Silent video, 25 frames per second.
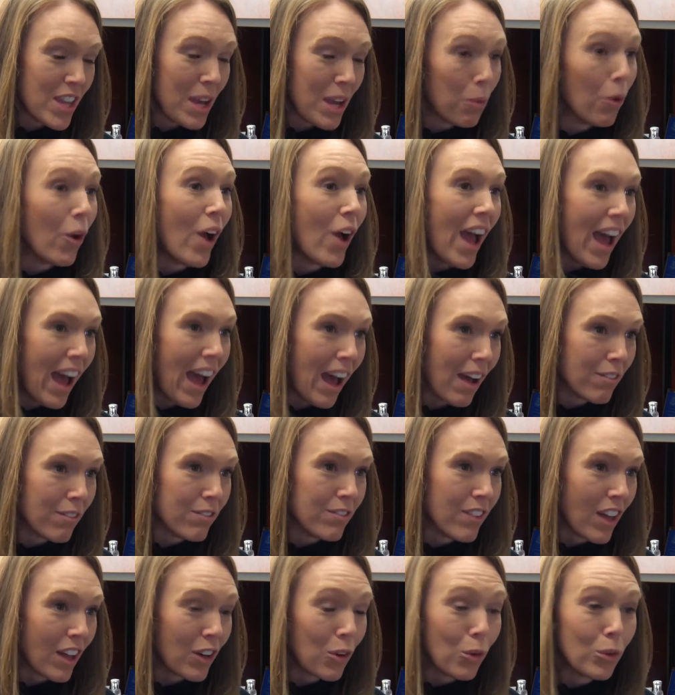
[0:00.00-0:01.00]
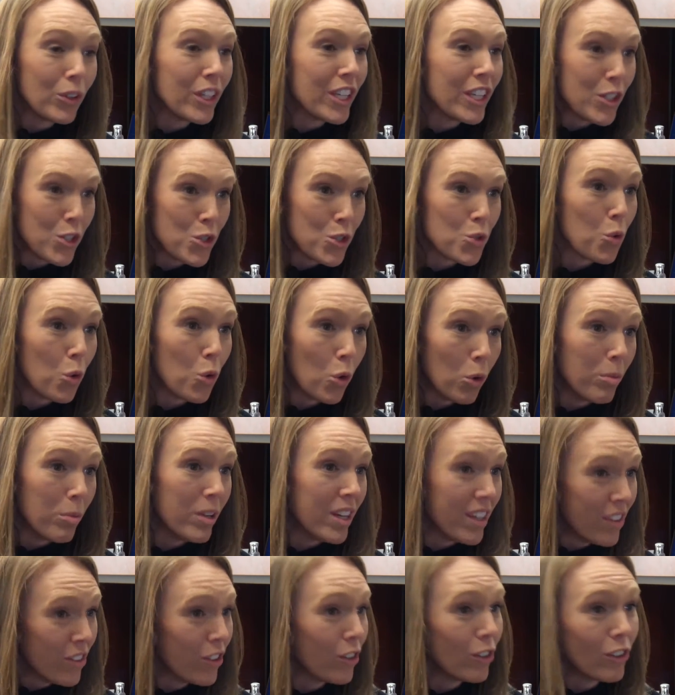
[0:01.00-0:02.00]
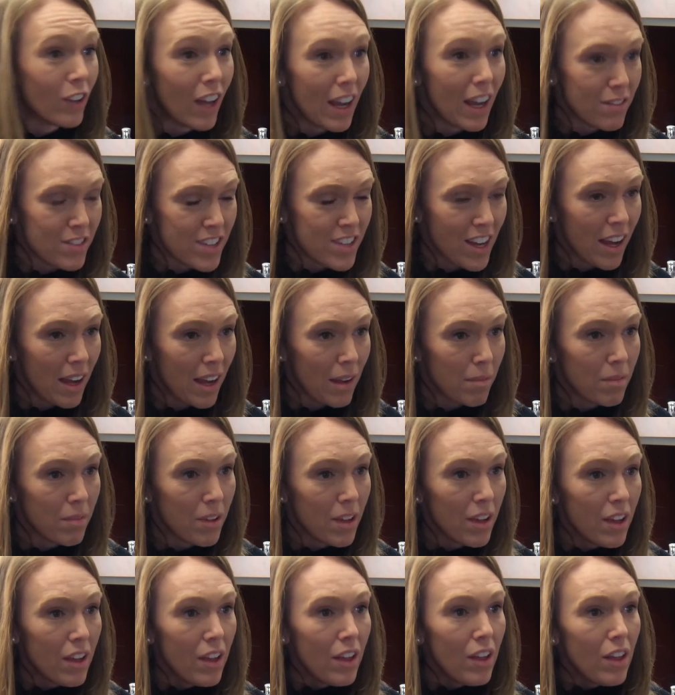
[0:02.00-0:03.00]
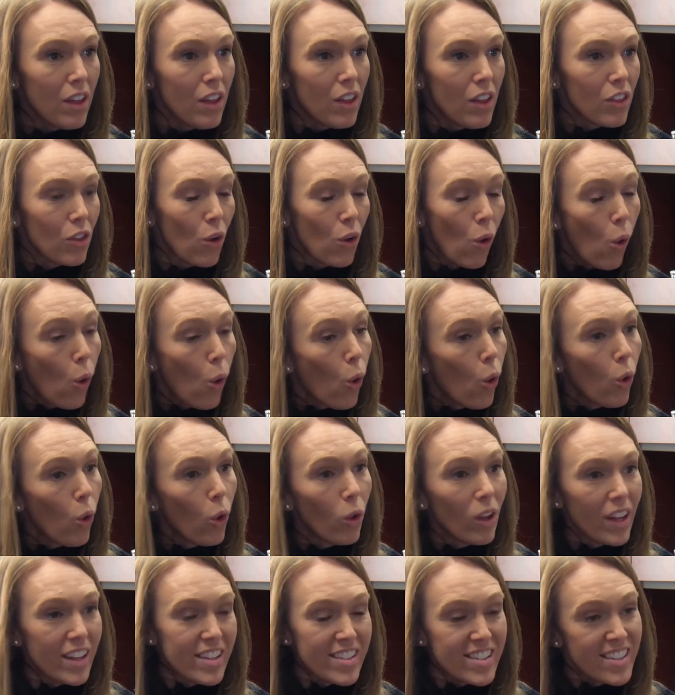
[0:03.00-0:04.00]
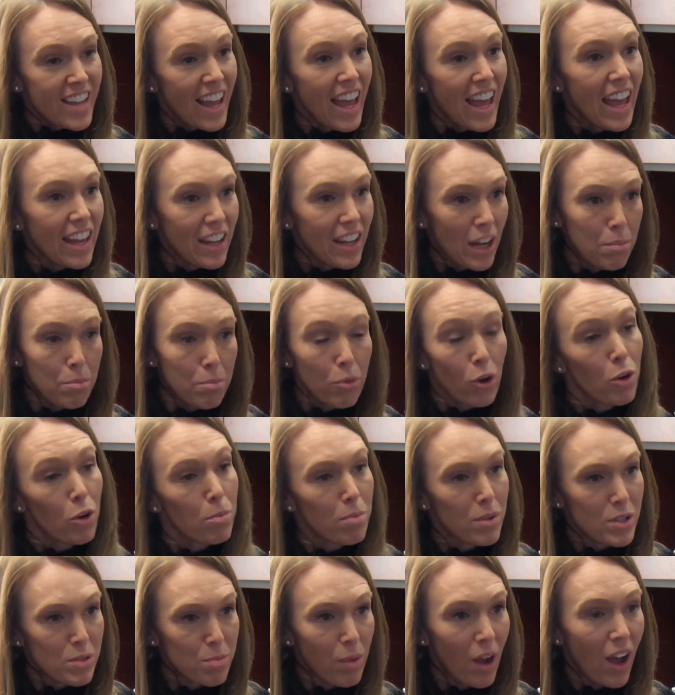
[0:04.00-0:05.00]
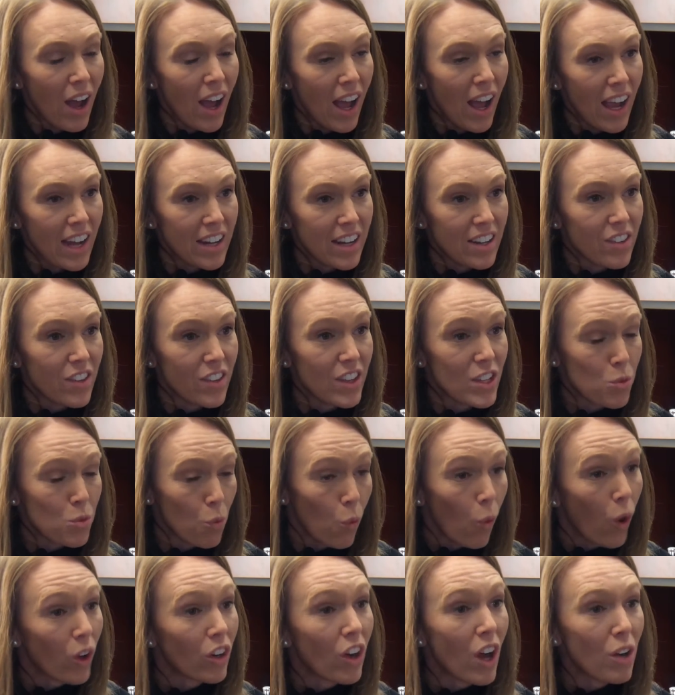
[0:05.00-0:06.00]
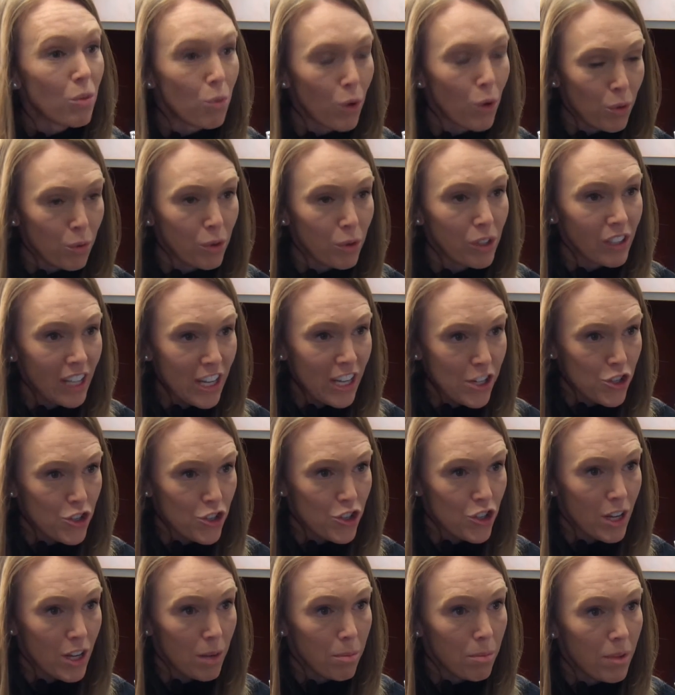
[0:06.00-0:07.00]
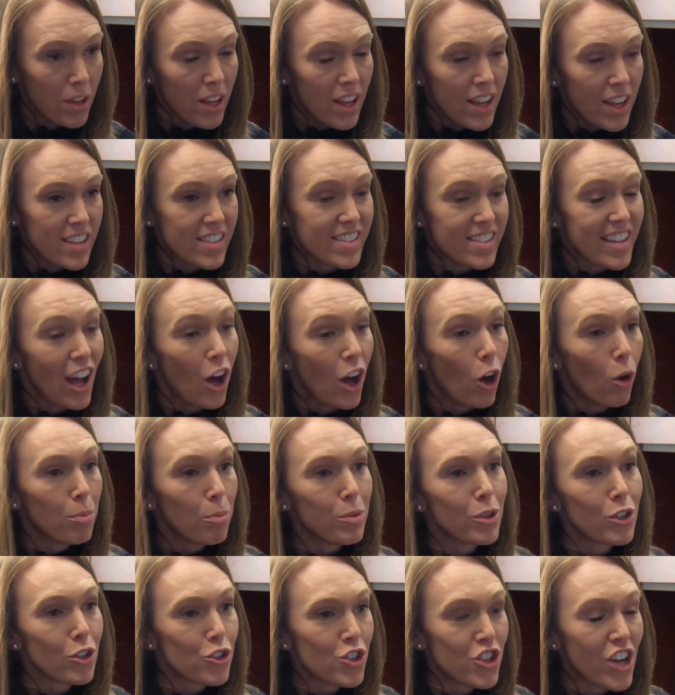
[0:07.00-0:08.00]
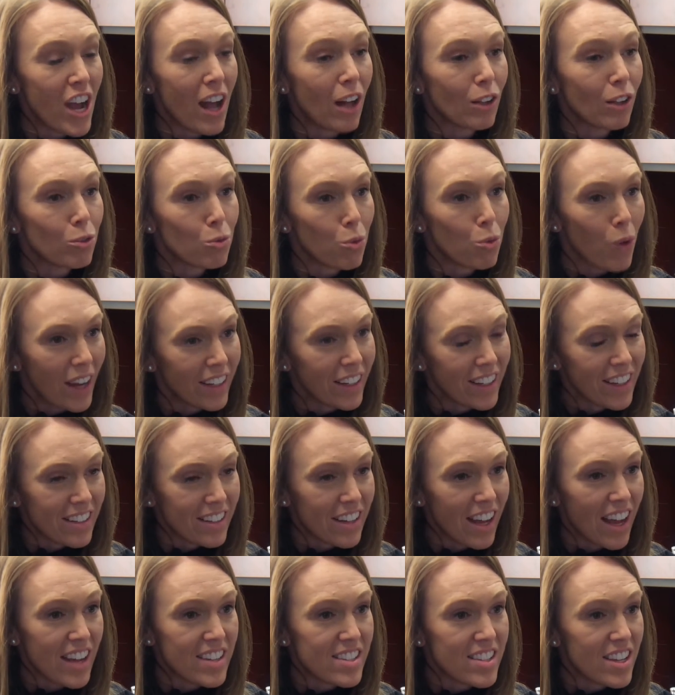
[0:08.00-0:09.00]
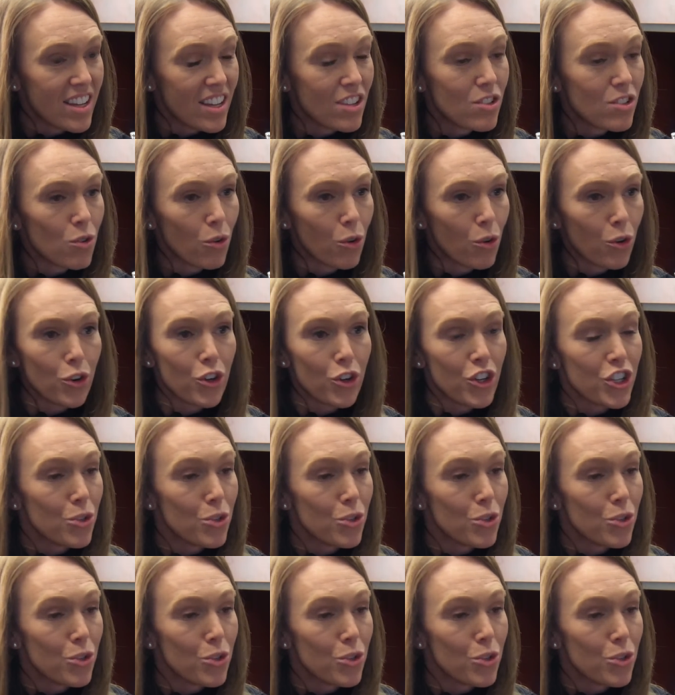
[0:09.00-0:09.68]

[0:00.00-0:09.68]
they will have, not only in school, but in their lifetime. The whole intent and purpose behind this one-on-one relationship is to help your child recognize his or her